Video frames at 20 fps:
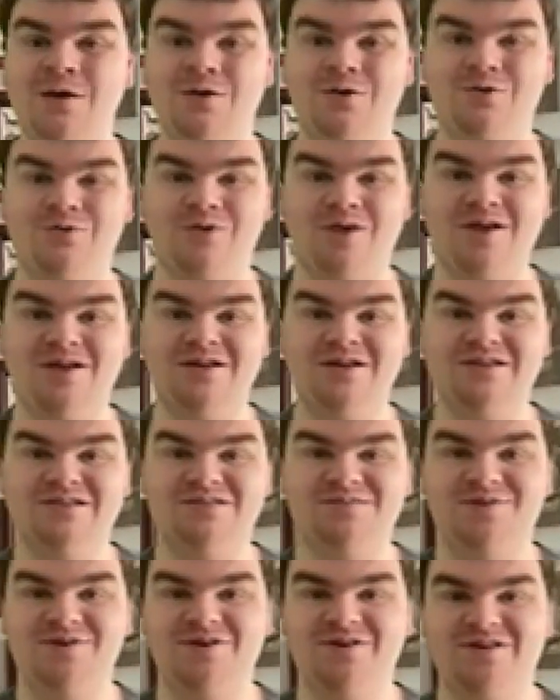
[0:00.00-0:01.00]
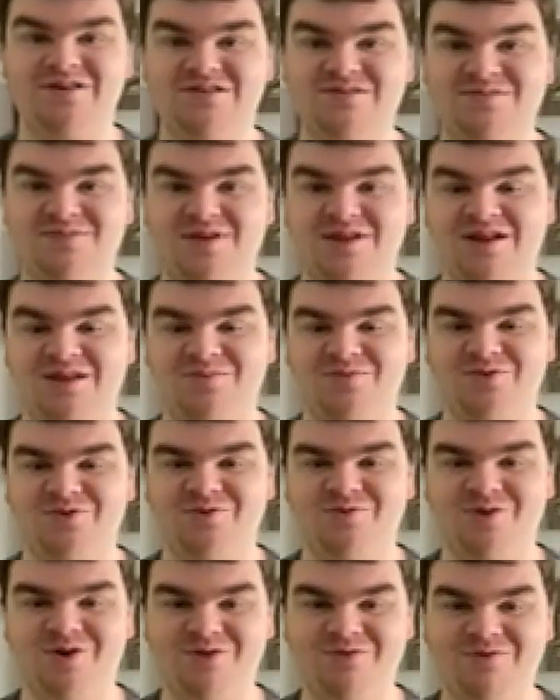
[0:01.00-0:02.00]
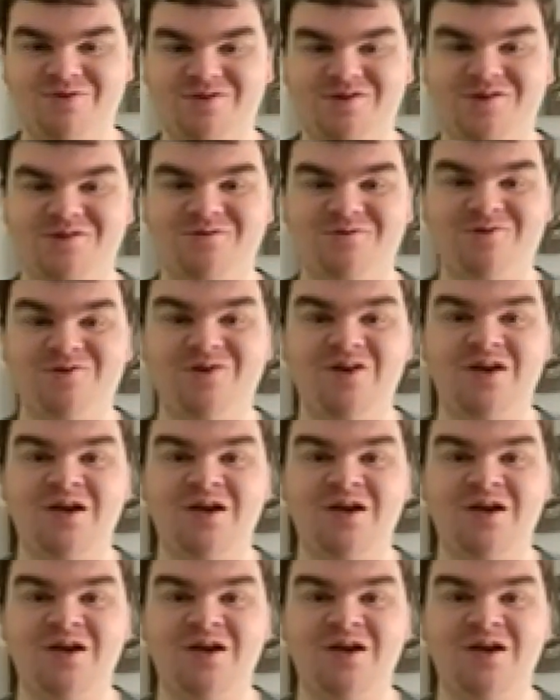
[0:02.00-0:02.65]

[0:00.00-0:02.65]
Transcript: great experience being able to work with you